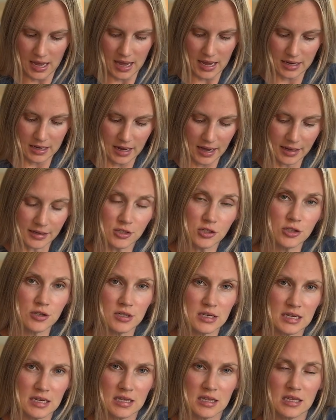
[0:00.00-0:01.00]
and
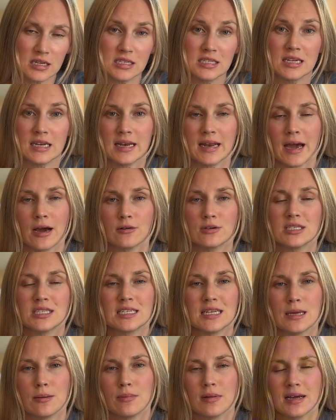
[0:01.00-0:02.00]
underneath to now
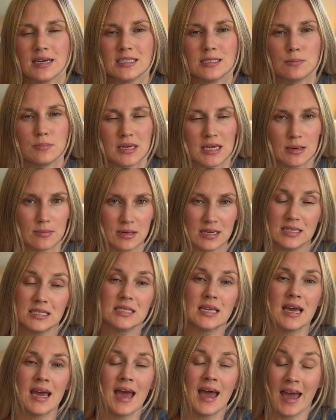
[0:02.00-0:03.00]
stabilize
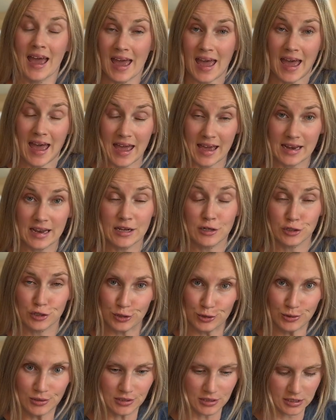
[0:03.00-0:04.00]
baby's head and
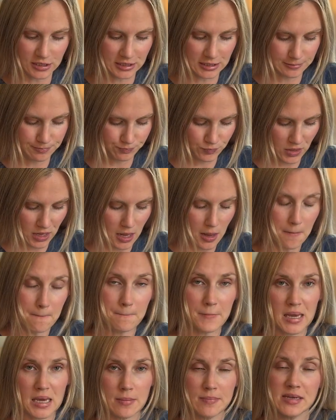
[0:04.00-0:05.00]
shoulders.
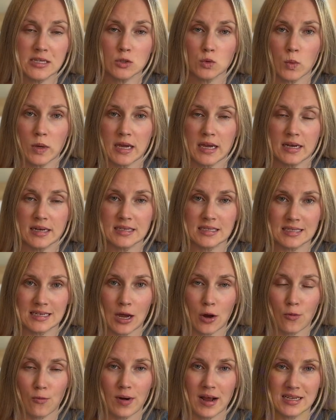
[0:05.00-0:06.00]
Baby's weight is
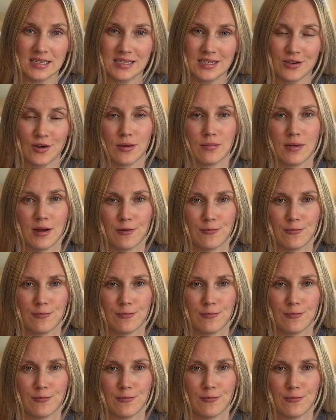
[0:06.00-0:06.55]
now resting on my